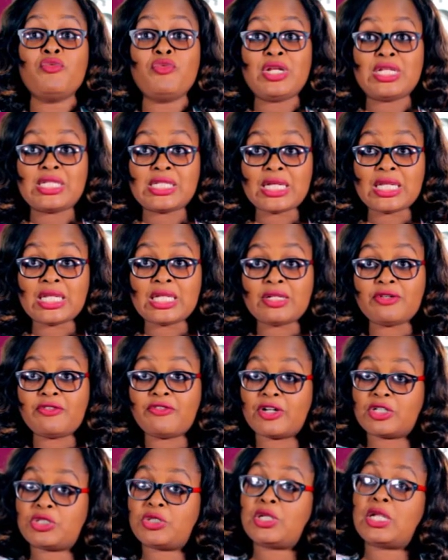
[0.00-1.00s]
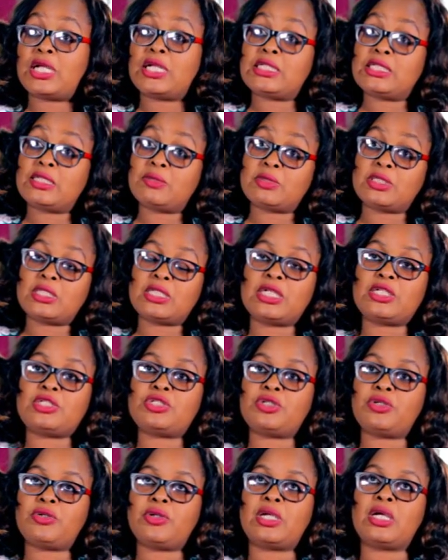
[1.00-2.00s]
retailing fashion items in
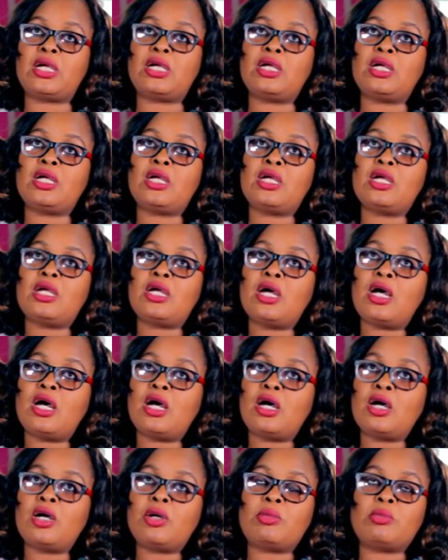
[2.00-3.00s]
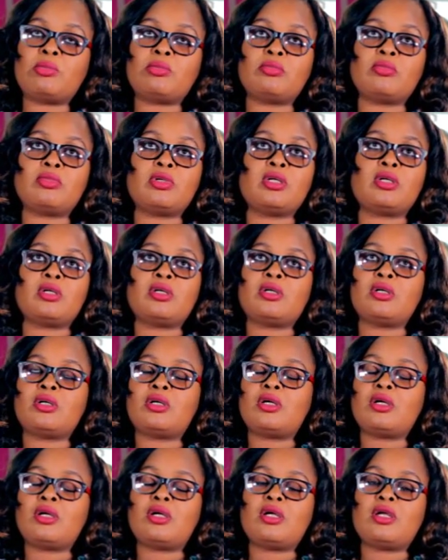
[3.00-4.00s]
Nigeria. Um,
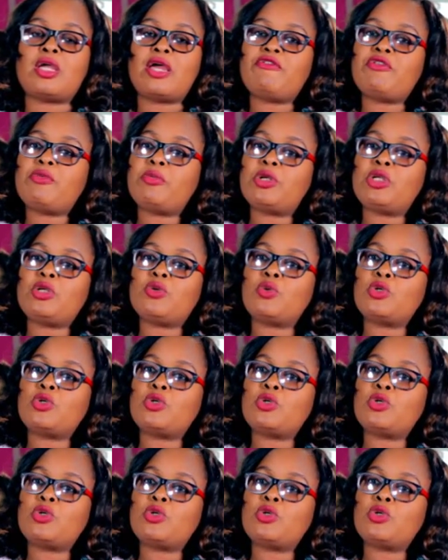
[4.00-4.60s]
everybody